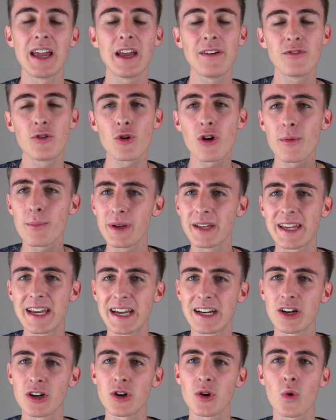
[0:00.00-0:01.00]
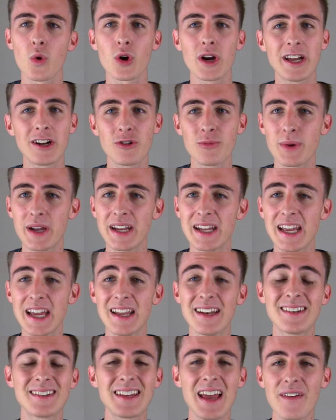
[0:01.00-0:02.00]
If you're a beginner or
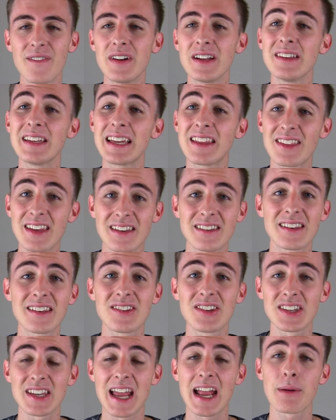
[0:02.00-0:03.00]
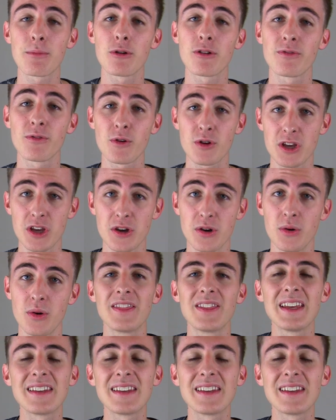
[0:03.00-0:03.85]
intermediate, definitely this is the camera for you.